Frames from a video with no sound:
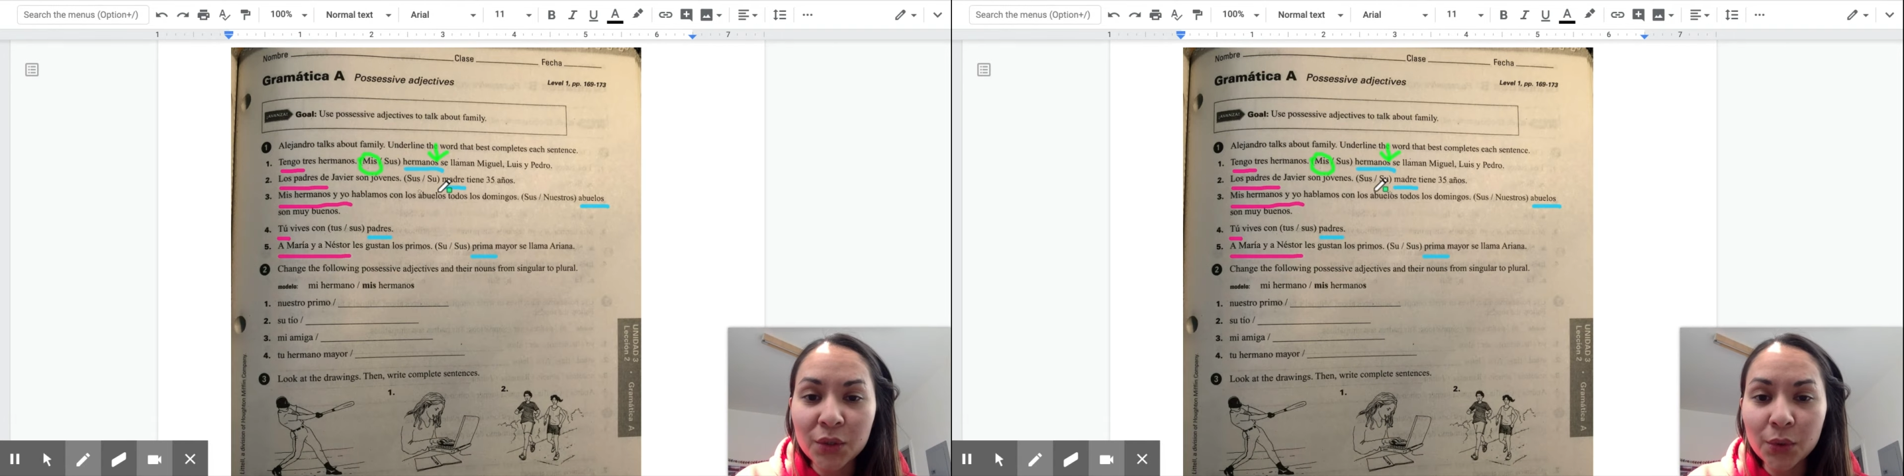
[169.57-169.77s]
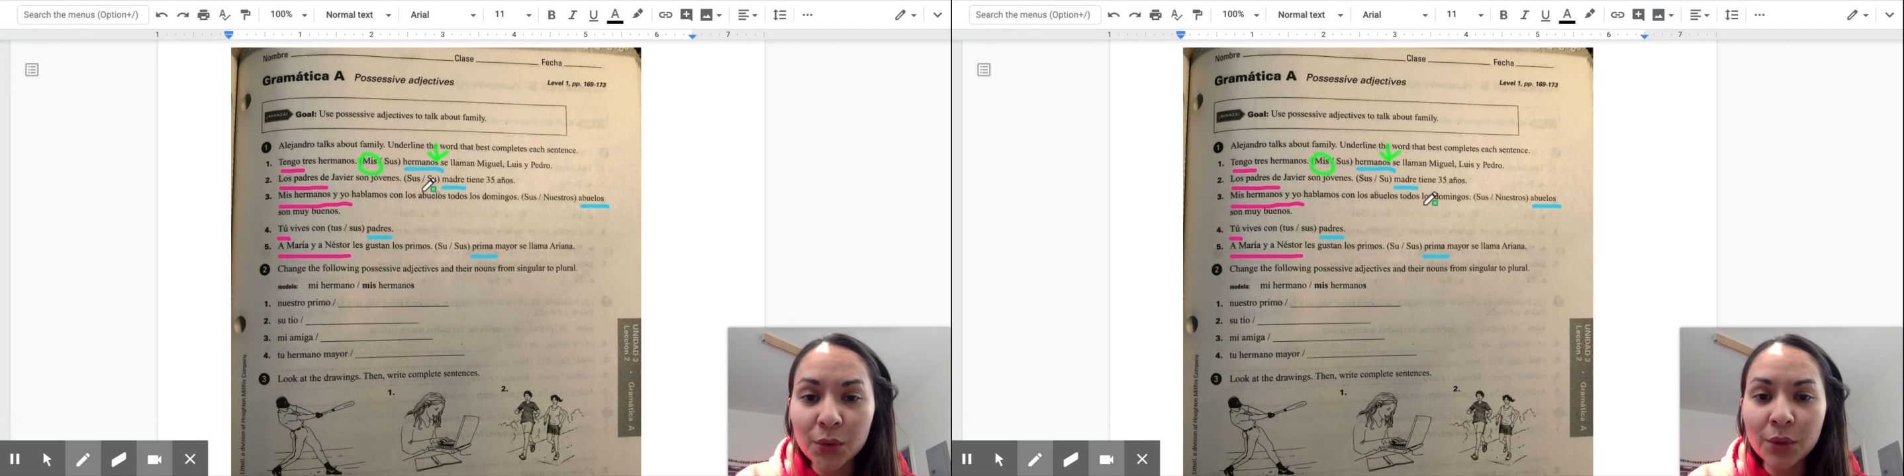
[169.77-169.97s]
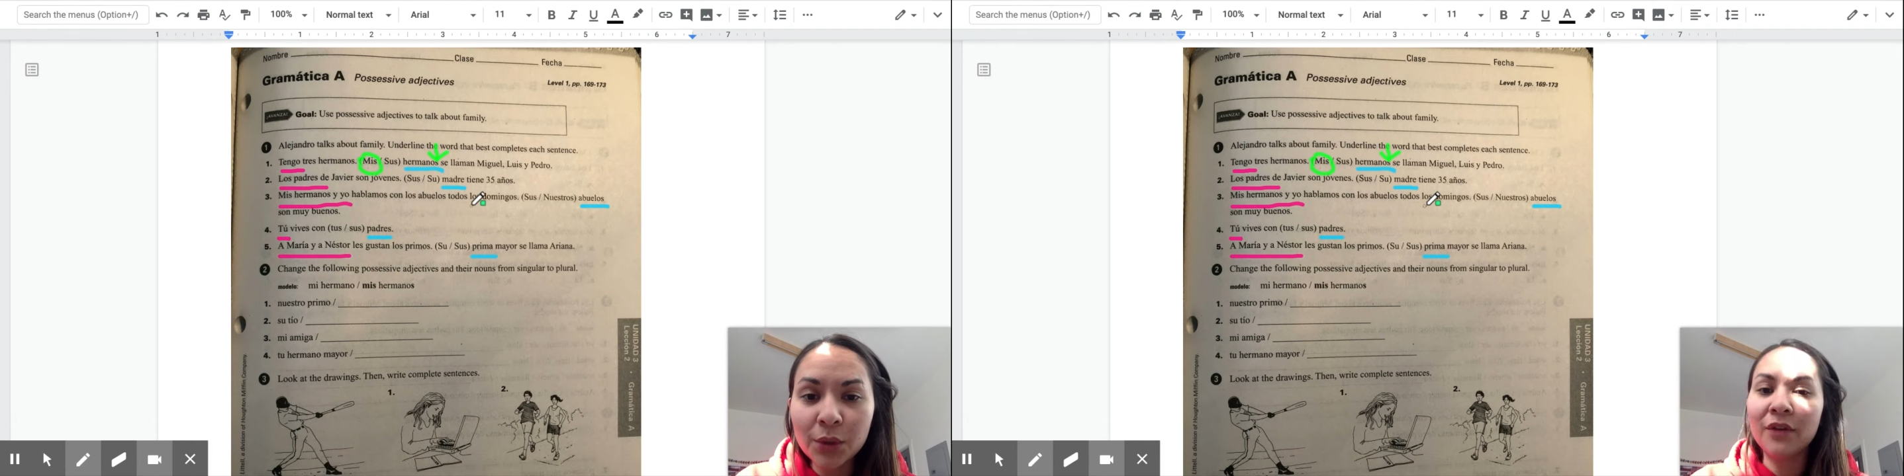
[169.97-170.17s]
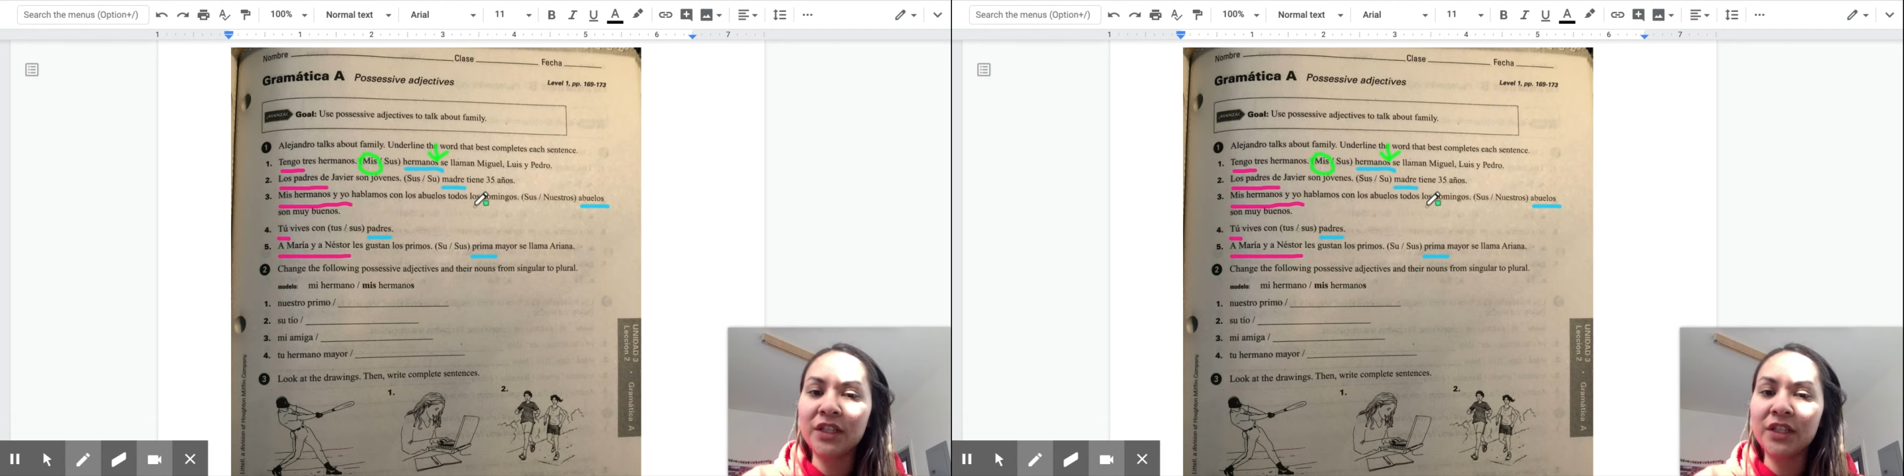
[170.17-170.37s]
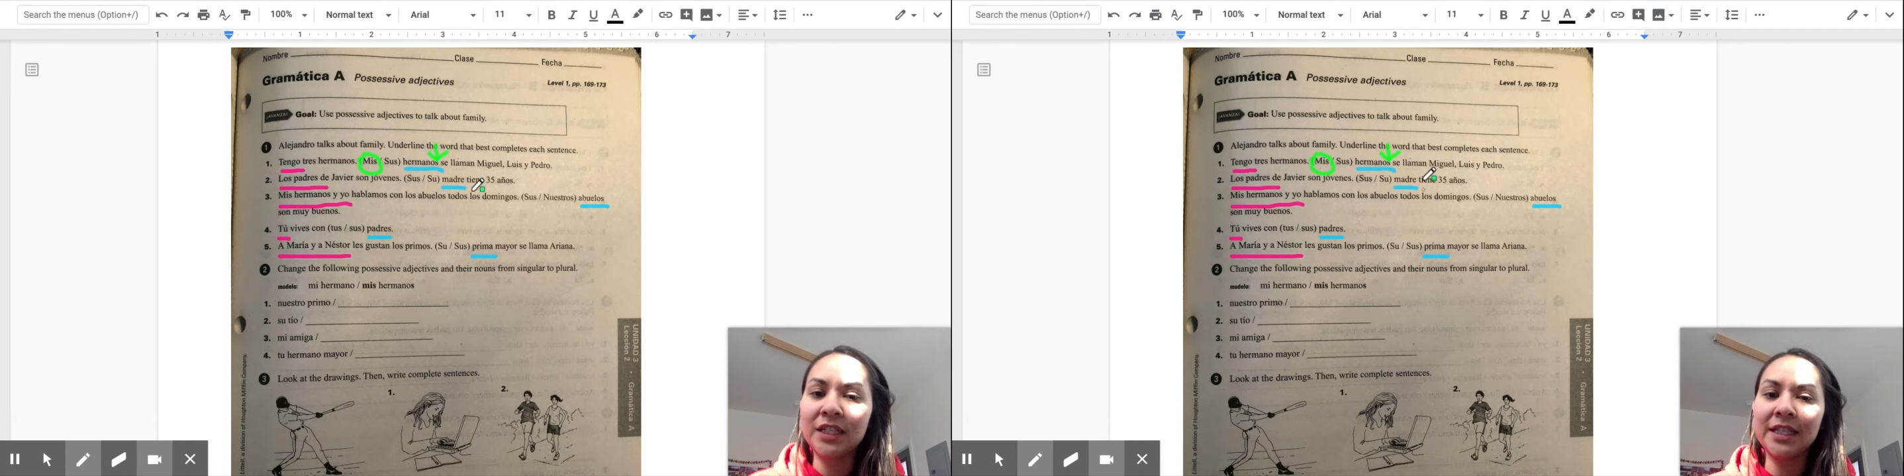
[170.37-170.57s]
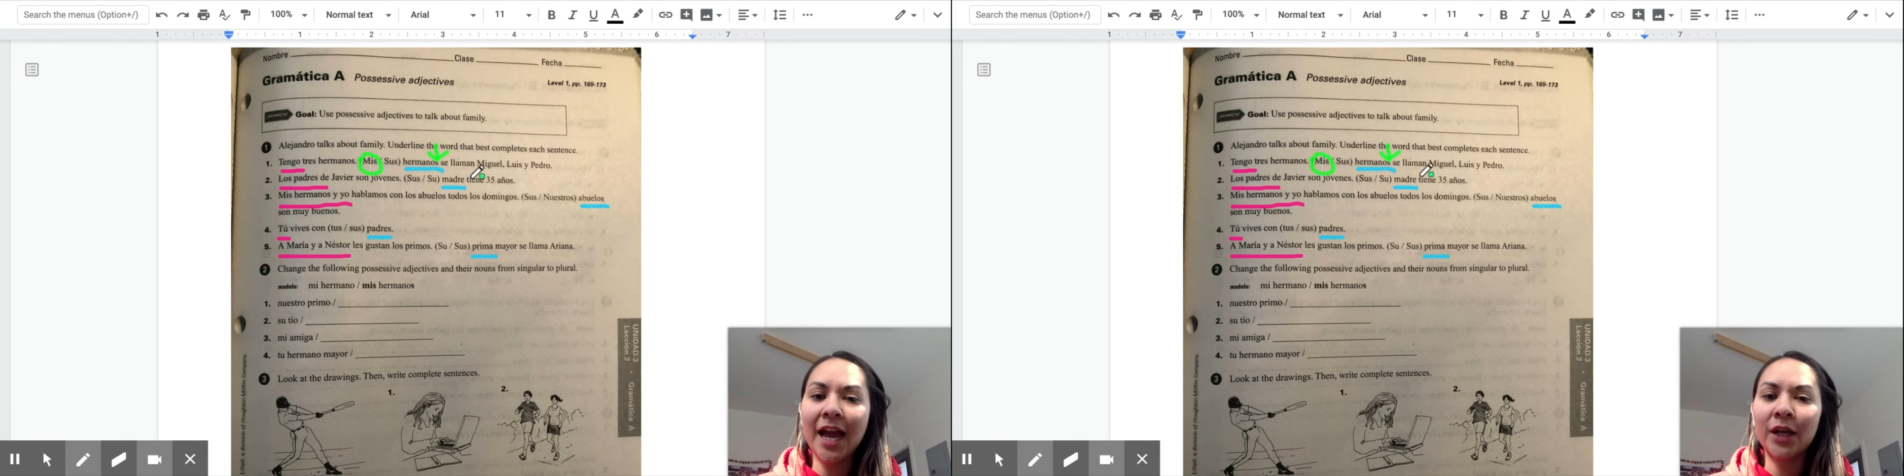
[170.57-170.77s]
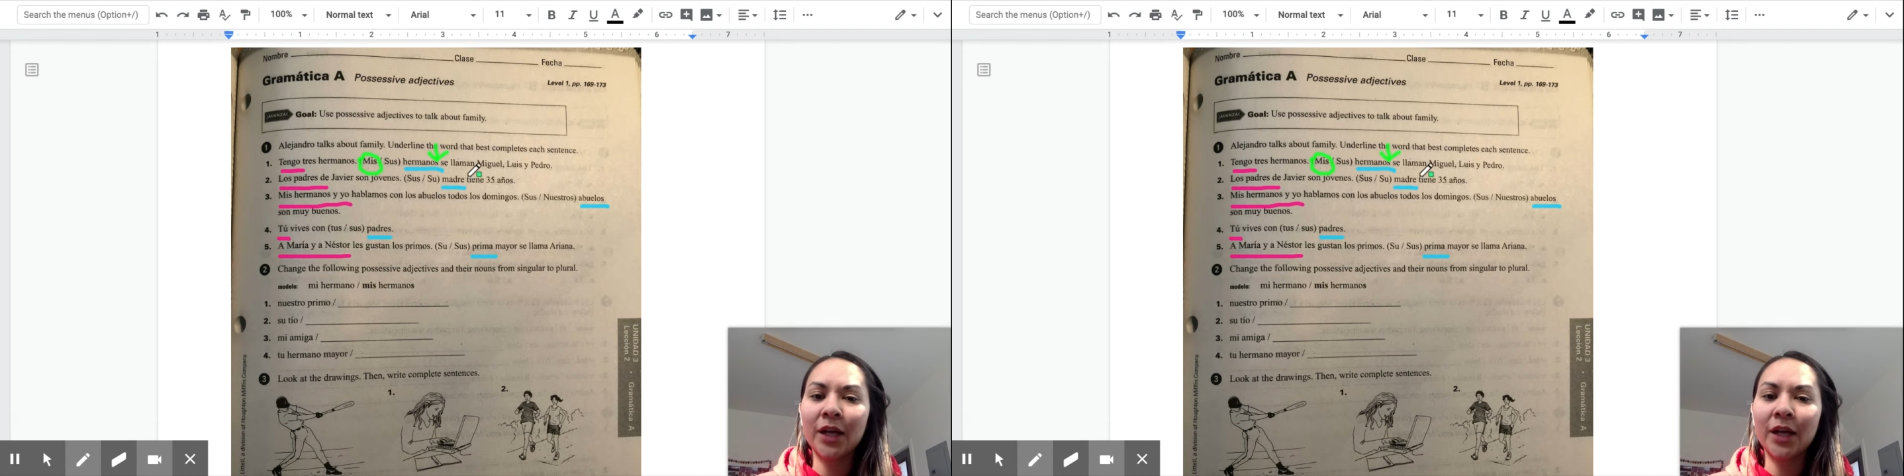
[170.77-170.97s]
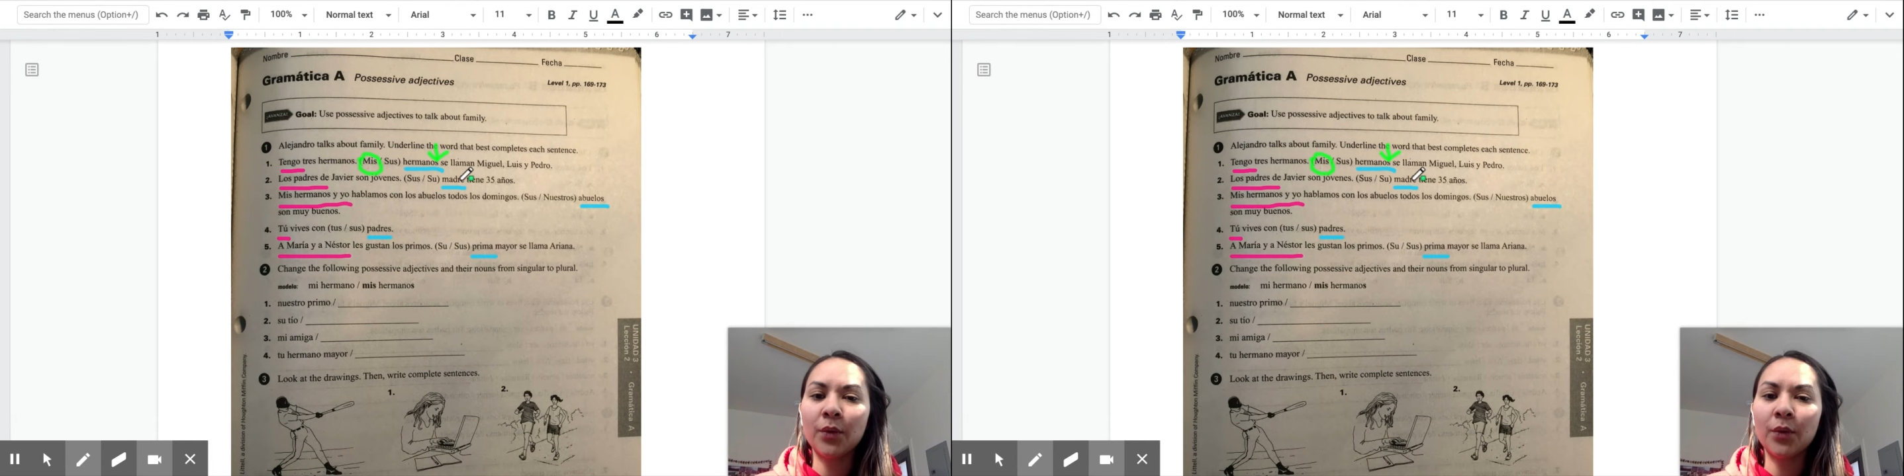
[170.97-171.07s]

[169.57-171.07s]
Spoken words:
but you have to decide whether